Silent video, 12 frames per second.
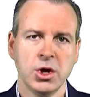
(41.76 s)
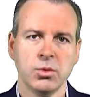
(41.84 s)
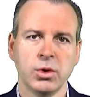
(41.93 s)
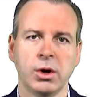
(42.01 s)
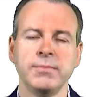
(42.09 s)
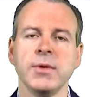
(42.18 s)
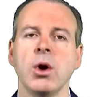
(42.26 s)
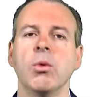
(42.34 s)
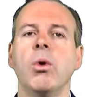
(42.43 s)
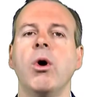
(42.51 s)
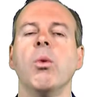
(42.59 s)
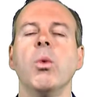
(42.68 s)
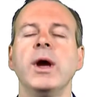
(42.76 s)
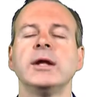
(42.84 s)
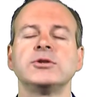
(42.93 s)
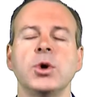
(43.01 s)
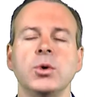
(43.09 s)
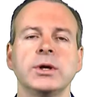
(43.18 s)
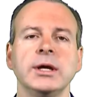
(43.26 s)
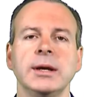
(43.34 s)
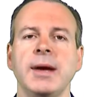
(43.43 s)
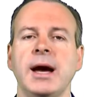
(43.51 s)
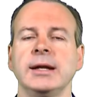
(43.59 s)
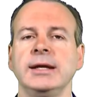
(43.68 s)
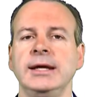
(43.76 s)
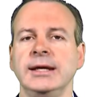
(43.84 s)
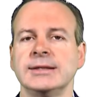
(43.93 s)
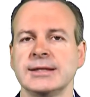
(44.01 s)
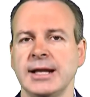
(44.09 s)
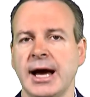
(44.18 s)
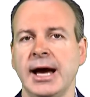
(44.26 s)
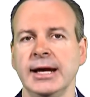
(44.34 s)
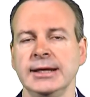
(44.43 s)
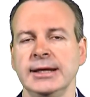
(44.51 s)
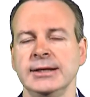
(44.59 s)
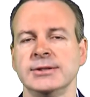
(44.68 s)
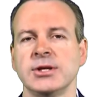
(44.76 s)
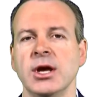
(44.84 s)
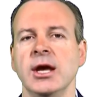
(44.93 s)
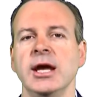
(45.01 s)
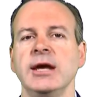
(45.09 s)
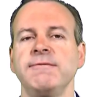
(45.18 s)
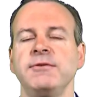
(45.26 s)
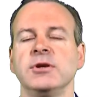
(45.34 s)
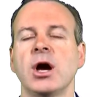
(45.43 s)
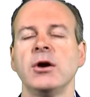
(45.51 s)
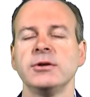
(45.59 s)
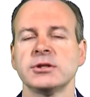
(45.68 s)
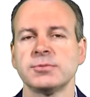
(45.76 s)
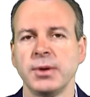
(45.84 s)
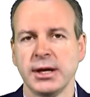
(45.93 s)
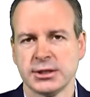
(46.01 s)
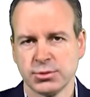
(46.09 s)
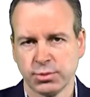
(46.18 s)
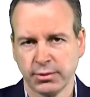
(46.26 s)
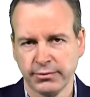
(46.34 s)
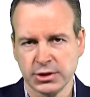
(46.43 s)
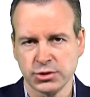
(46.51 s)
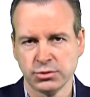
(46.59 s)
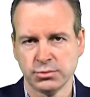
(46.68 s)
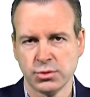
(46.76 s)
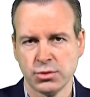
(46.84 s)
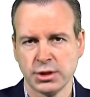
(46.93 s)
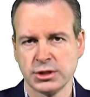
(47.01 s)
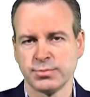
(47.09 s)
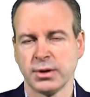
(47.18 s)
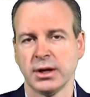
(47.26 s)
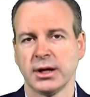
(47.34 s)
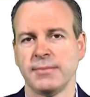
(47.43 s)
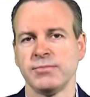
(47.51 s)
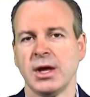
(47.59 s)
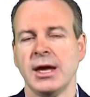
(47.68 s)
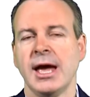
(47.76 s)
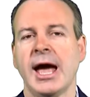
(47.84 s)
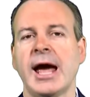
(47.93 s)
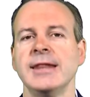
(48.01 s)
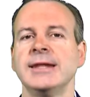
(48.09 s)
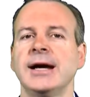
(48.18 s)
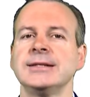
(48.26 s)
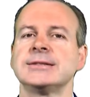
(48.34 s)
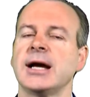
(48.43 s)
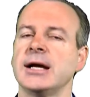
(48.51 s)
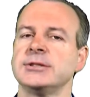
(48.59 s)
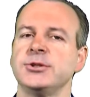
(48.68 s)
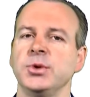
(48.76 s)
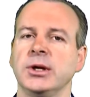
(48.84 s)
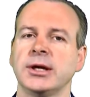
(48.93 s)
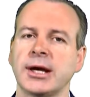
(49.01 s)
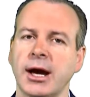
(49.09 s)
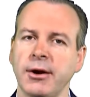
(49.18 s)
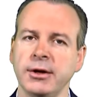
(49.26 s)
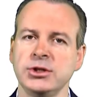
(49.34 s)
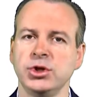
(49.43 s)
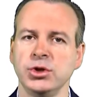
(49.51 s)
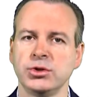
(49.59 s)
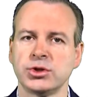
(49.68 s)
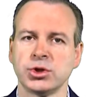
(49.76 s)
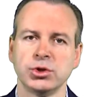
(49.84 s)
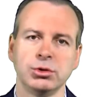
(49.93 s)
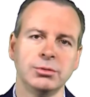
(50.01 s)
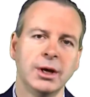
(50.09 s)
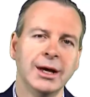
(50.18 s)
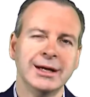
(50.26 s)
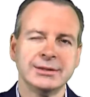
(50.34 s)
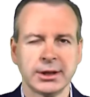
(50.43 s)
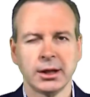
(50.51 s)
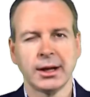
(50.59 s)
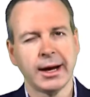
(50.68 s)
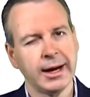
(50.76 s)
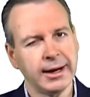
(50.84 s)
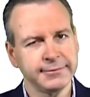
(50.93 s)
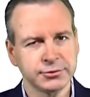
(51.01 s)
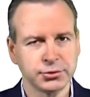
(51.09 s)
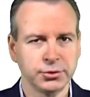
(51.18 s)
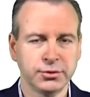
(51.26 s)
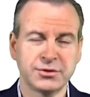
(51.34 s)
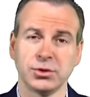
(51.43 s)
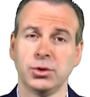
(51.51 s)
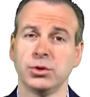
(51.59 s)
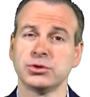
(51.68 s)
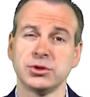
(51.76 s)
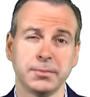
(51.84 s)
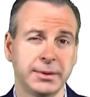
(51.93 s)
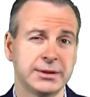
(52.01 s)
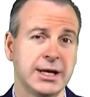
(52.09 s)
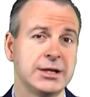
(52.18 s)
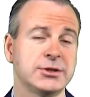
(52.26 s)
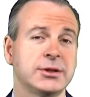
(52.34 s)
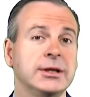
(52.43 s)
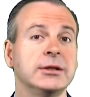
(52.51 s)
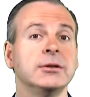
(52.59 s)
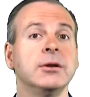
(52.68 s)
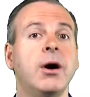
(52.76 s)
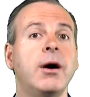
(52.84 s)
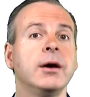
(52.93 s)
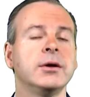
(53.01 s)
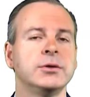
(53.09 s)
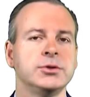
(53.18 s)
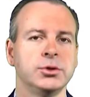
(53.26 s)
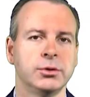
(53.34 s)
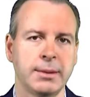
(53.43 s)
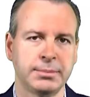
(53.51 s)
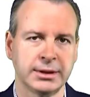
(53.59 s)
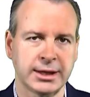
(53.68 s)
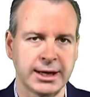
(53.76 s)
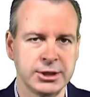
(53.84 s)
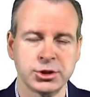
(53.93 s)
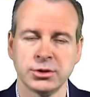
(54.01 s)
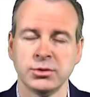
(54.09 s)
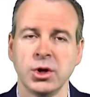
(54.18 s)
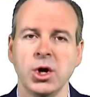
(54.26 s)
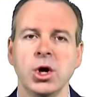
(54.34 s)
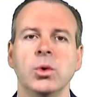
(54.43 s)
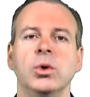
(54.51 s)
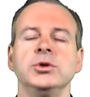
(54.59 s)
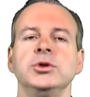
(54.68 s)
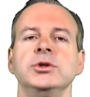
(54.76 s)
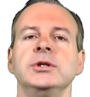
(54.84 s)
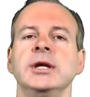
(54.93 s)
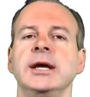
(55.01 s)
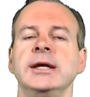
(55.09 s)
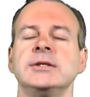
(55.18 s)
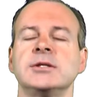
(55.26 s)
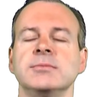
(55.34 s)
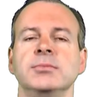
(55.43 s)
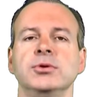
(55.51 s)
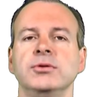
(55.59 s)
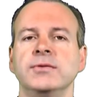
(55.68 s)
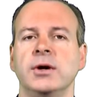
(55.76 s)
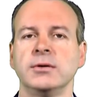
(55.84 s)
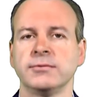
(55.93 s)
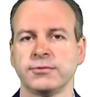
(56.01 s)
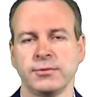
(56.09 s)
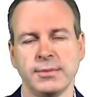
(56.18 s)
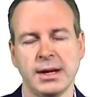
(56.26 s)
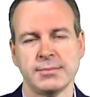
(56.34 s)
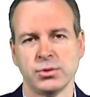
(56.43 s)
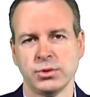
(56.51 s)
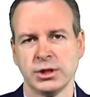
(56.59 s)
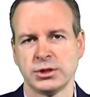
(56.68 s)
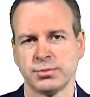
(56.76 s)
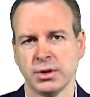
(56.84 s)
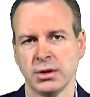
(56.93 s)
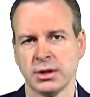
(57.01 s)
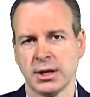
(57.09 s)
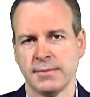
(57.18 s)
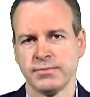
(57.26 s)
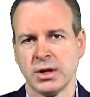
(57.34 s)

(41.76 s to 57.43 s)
Well, what we're talking about here today is if you're going to speak to a professional mortgage broker and they start to encourage you to tell half-truths or to potentially lie on your application, well, you need to move on from that mortgage broker.